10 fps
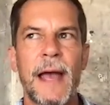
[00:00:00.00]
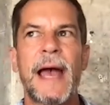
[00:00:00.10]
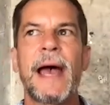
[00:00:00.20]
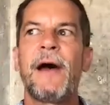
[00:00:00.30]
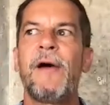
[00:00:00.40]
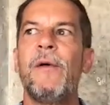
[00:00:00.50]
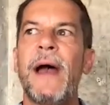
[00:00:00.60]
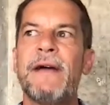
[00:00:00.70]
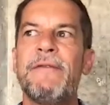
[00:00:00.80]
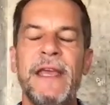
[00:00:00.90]
how
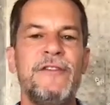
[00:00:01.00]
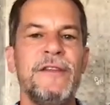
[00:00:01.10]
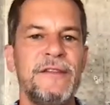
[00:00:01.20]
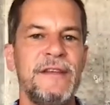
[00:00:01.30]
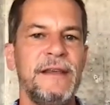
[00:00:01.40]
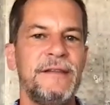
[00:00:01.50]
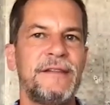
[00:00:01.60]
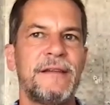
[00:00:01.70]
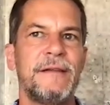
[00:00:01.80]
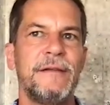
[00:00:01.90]
have
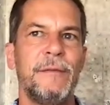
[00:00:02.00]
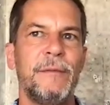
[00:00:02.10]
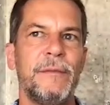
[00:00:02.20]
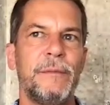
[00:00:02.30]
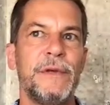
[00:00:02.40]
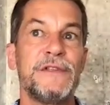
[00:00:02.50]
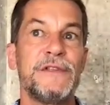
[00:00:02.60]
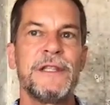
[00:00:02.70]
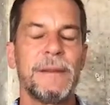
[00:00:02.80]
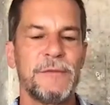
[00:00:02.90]
agencies
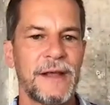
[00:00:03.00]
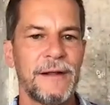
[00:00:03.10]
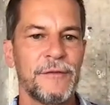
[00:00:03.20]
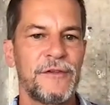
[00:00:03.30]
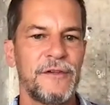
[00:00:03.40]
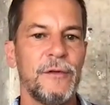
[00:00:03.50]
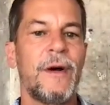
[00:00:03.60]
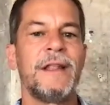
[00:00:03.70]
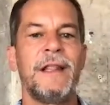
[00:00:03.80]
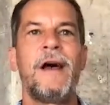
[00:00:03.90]
positioned themselves to
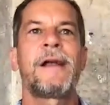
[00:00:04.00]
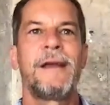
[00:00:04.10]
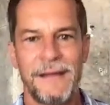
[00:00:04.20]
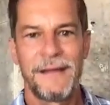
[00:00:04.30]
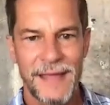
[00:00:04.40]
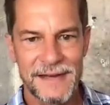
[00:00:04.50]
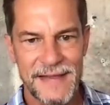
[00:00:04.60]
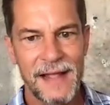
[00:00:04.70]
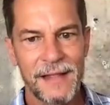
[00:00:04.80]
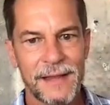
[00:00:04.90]
unlock that
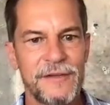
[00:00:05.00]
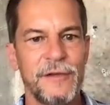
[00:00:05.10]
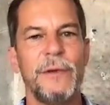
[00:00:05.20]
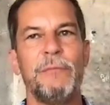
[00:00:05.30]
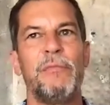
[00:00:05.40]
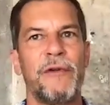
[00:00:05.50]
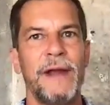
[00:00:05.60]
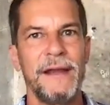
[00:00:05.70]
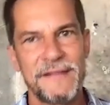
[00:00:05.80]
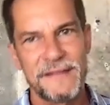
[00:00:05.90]
talent, to
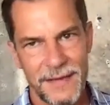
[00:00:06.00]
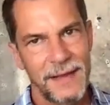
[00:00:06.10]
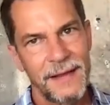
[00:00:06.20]
embrace